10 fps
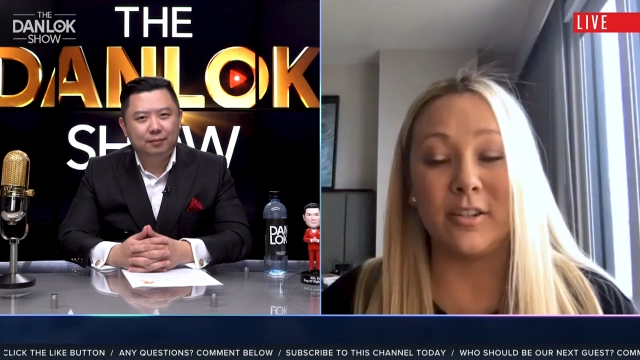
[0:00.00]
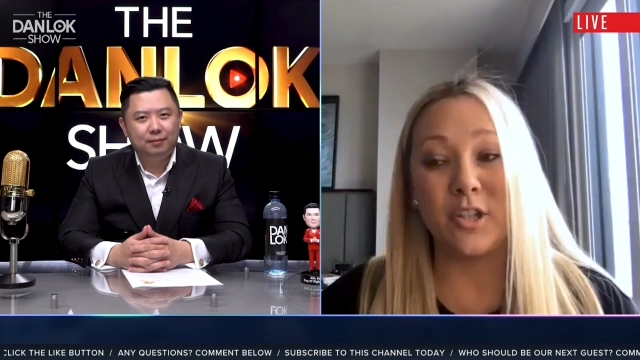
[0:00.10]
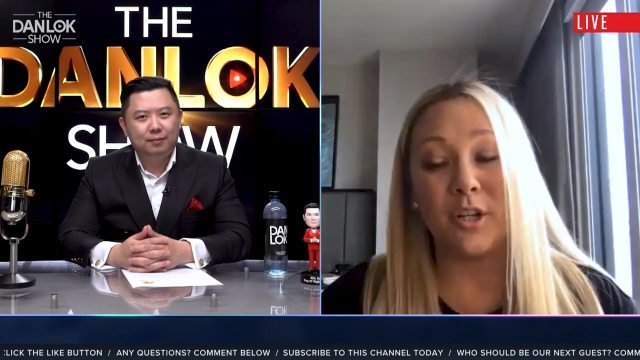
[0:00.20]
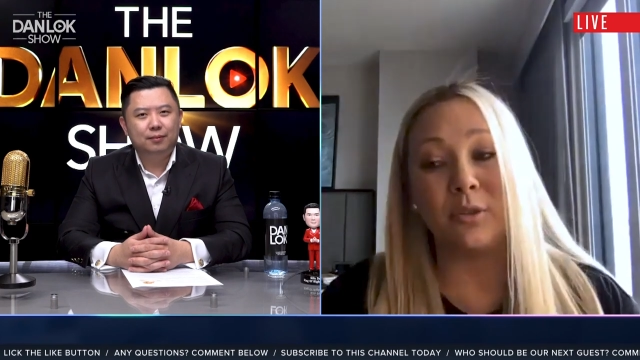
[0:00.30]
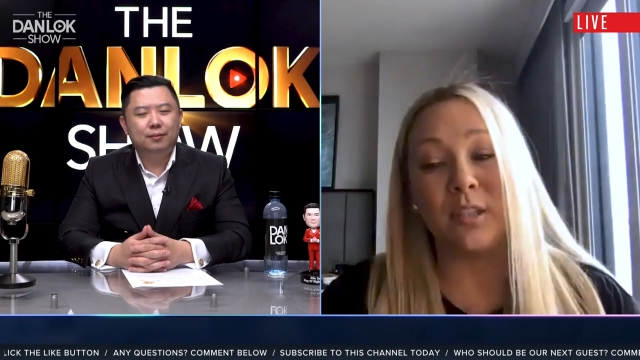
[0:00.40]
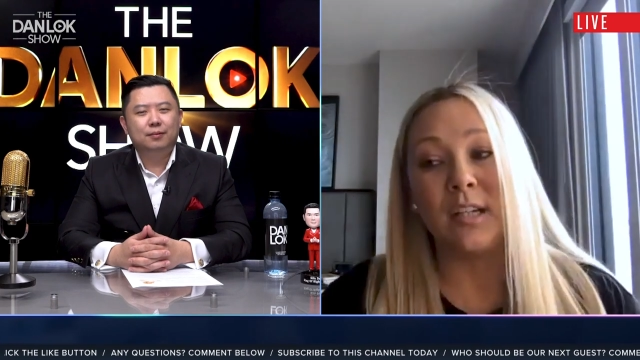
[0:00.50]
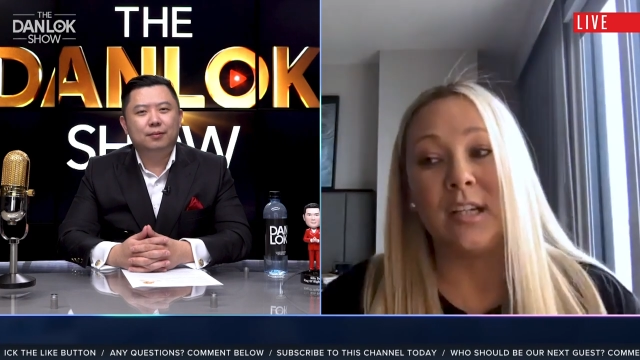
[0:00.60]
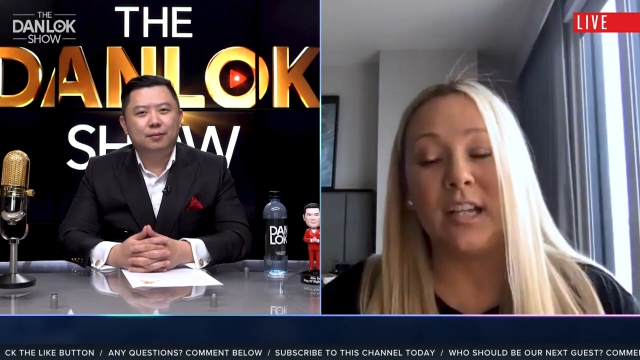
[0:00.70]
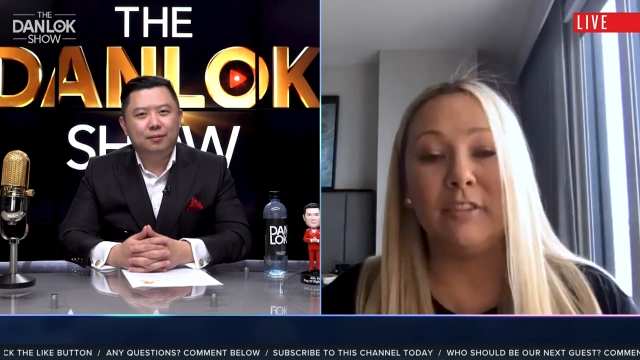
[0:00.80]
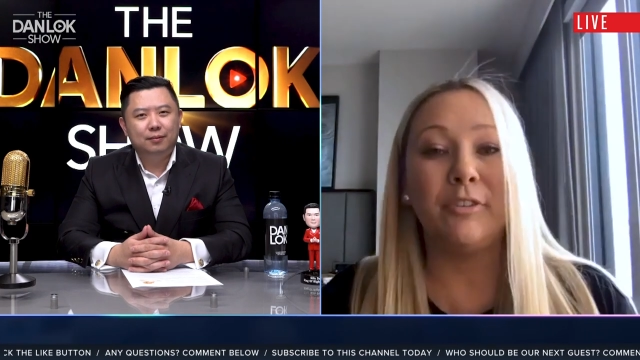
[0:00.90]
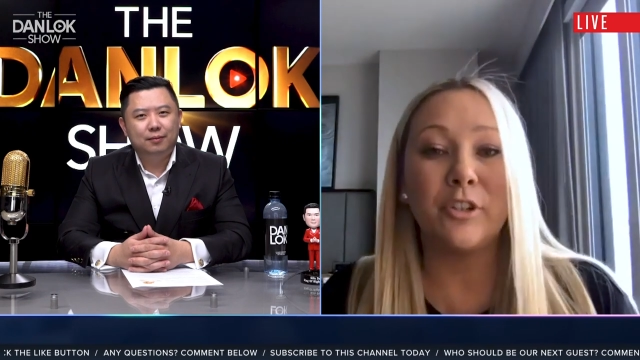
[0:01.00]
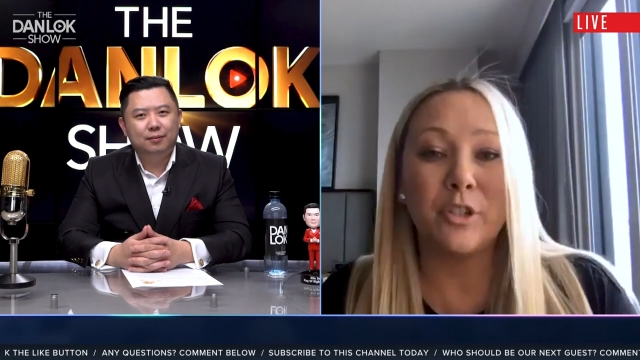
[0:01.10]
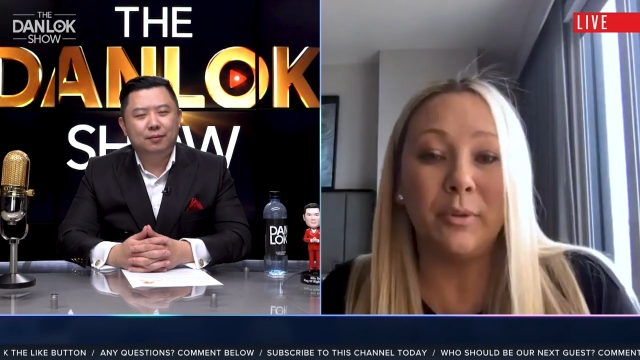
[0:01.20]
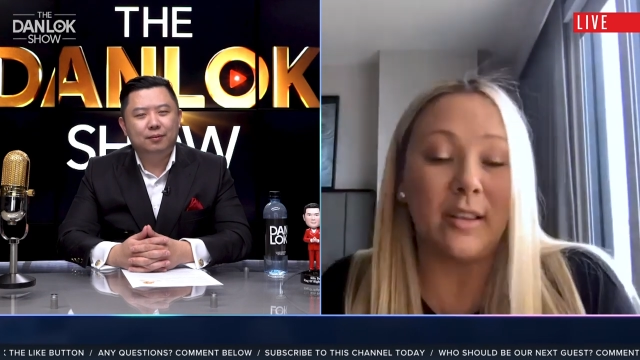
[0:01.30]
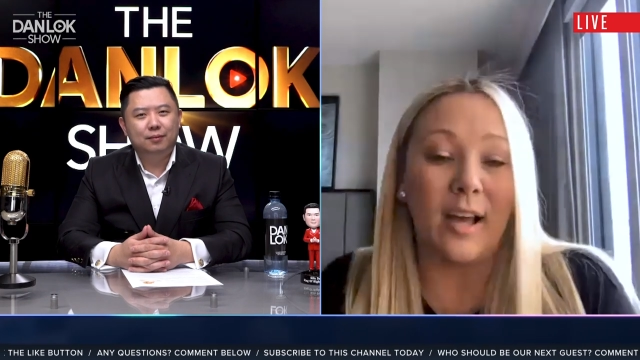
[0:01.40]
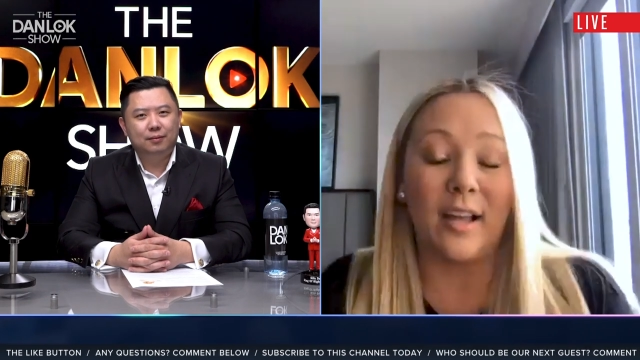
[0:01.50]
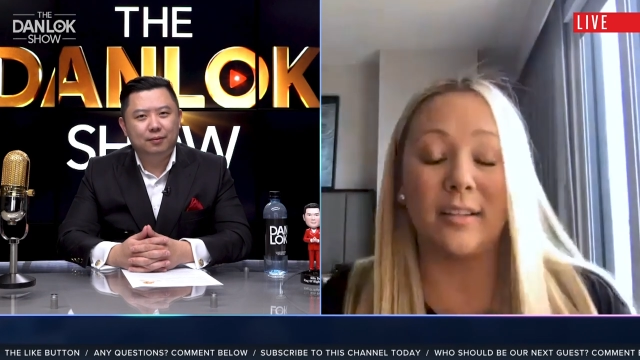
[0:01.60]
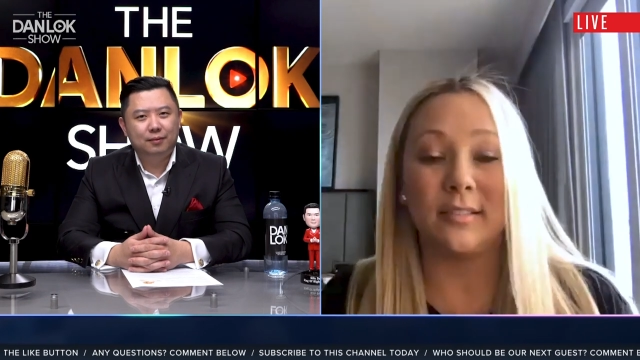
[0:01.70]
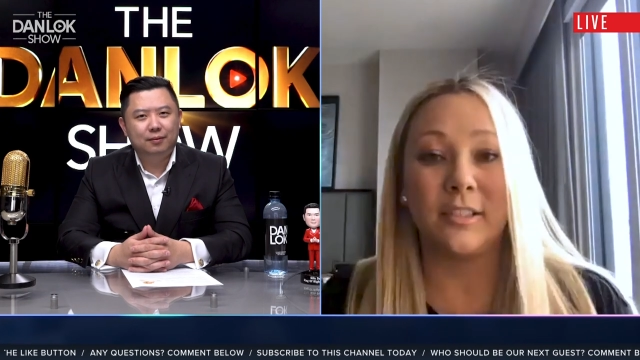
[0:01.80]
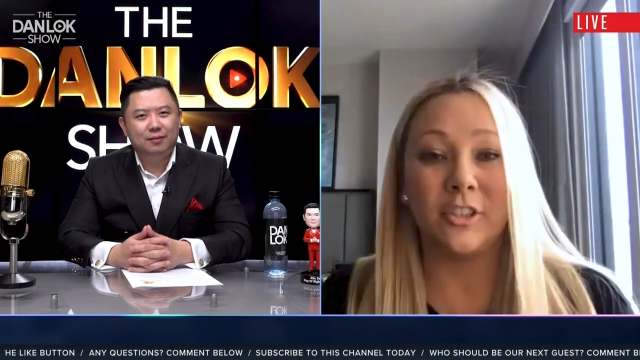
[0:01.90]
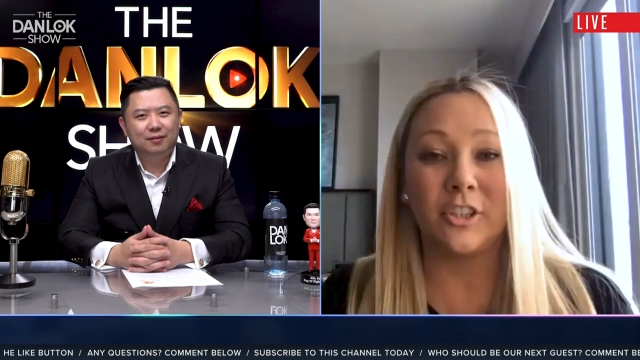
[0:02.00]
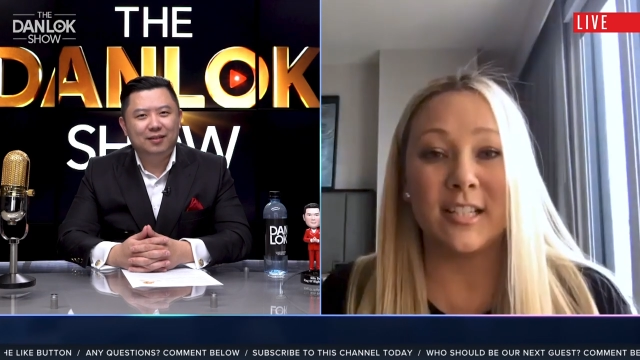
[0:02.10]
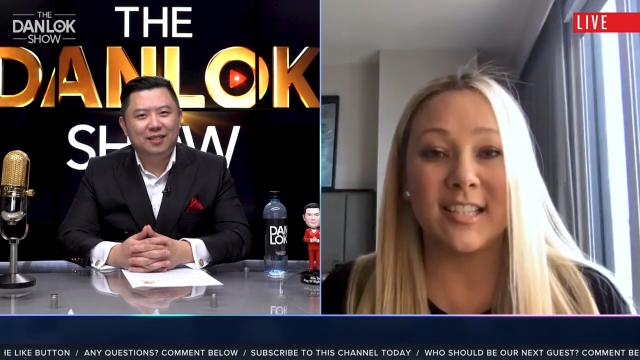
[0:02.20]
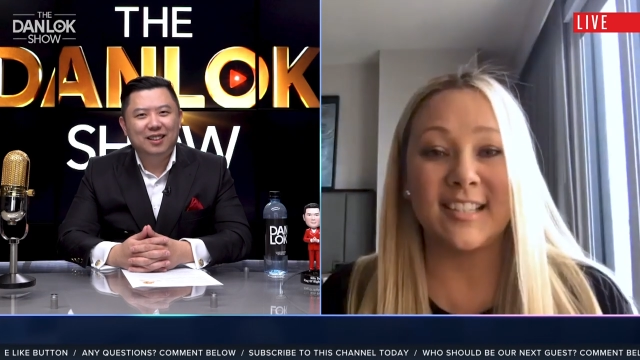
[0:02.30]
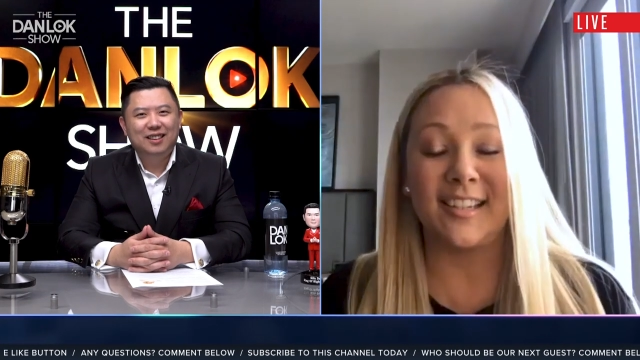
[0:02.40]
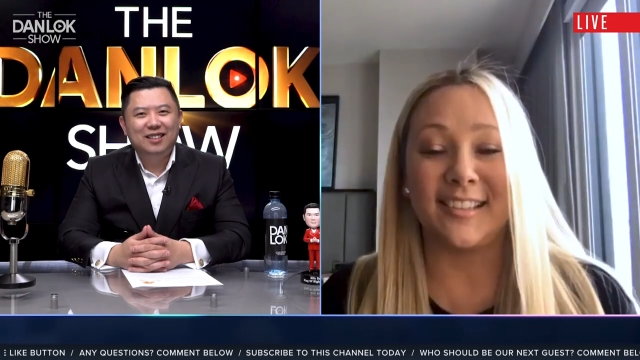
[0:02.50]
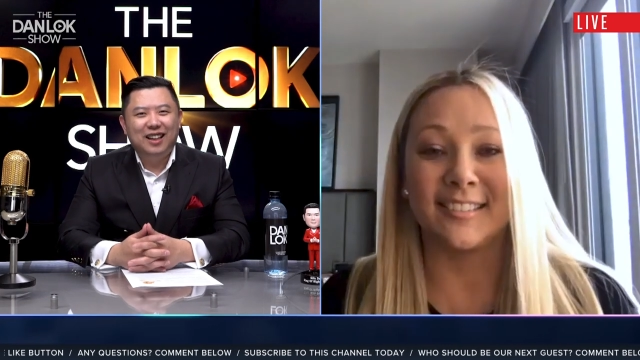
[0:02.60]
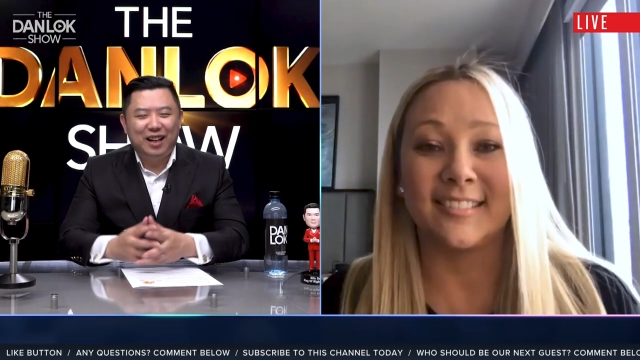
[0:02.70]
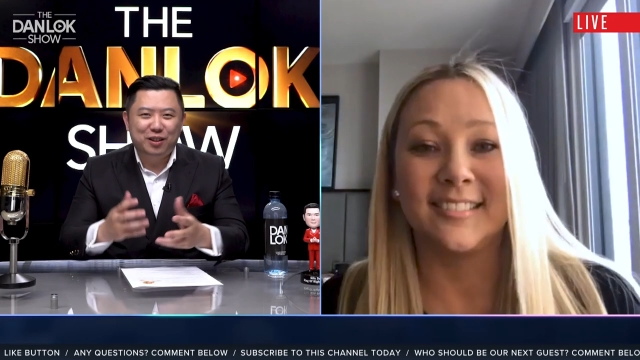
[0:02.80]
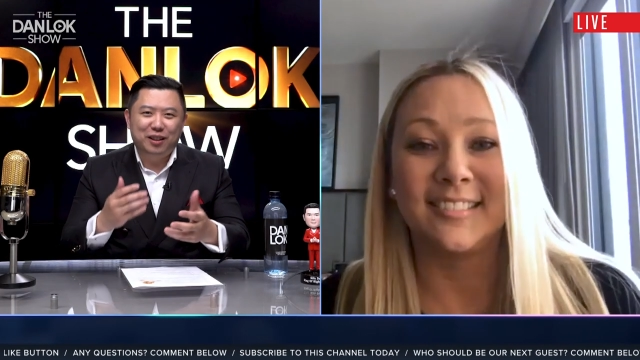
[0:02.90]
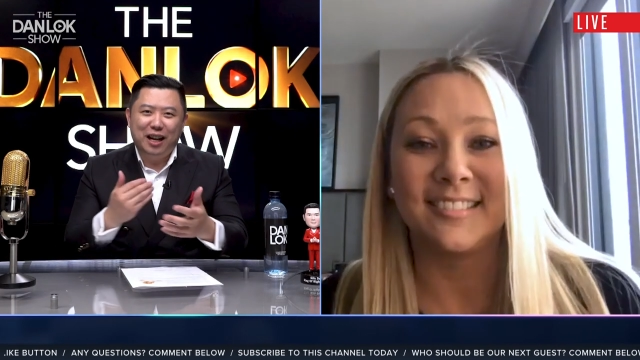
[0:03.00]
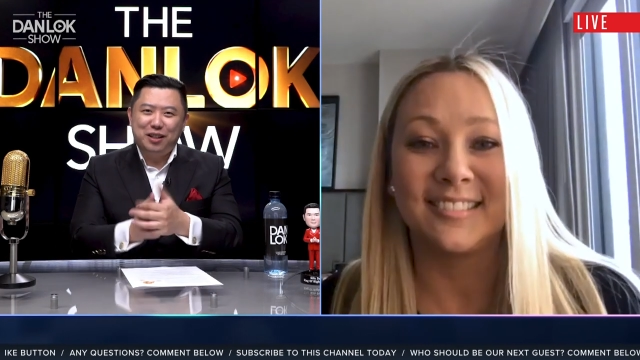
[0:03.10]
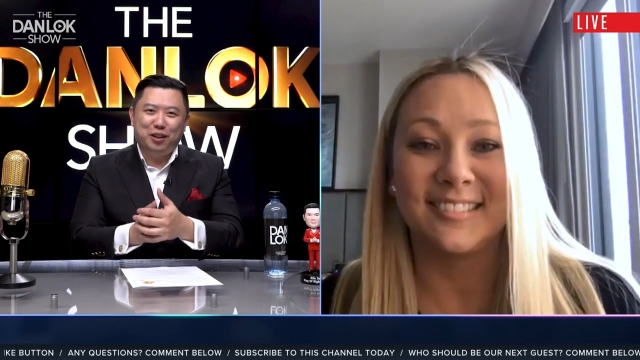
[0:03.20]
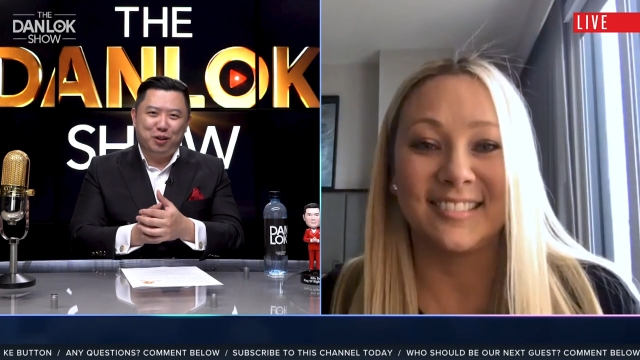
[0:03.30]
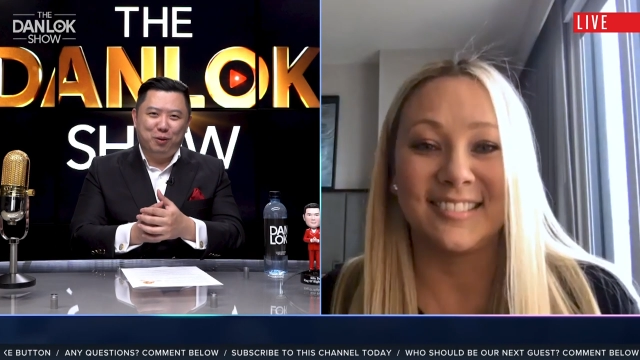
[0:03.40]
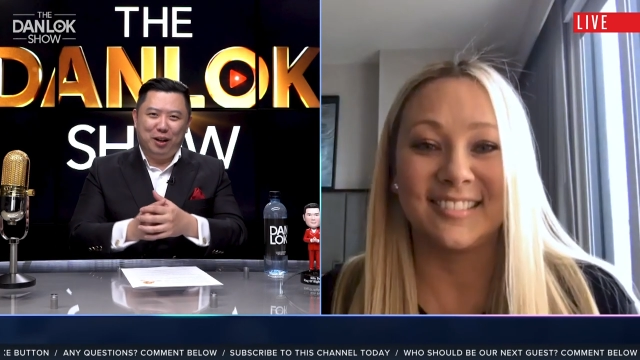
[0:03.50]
Speaker 1: so if you're doing that, you're going to succeed.
Speaker 2: Actually, that's a good